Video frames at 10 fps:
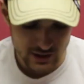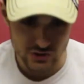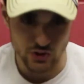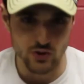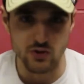
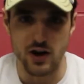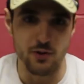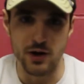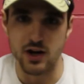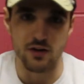So I
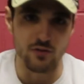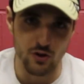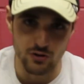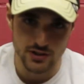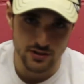want to cover
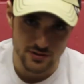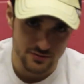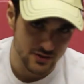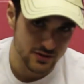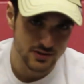all those areas
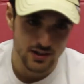first.